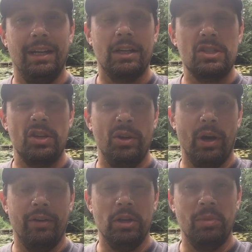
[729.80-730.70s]
considering
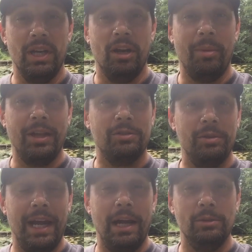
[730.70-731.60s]
I've only been here about
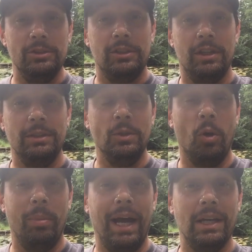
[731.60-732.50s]
3 hours,
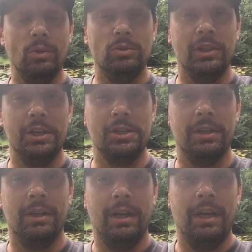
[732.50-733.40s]
not a bad little
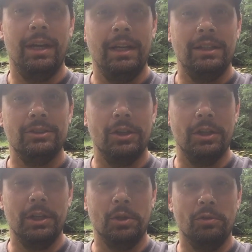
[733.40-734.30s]
session.
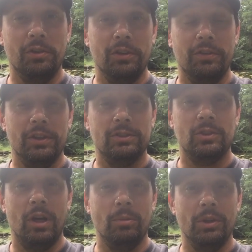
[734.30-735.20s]
Certainly good for the
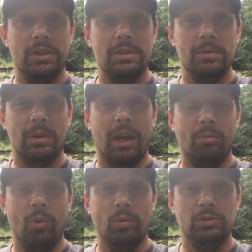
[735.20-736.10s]
first time on this new
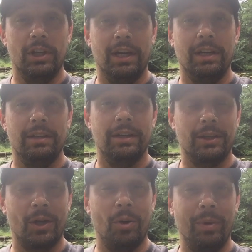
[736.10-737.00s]
club water, and
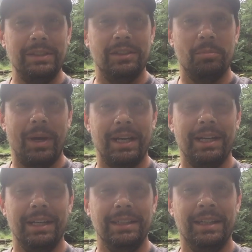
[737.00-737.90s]
I can't wait to get back
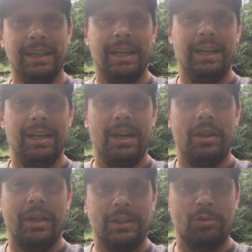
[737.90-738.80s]
again.
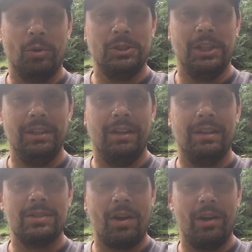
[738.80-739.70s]
Thanks for
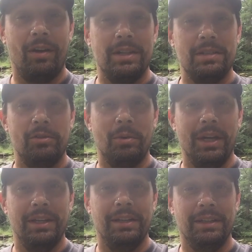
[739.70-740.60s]
watching, tight lines
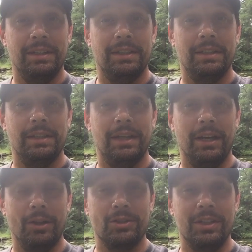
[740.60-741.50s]
everyone,
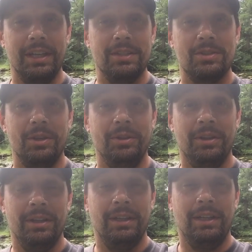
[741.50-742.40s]
and I'll see you again
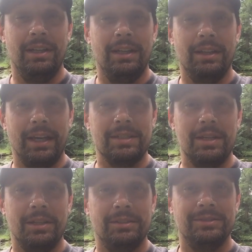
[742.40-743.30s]
soon. Thanks
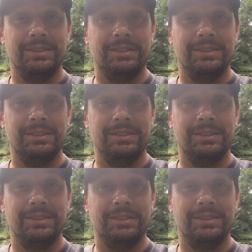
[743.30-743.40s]
now.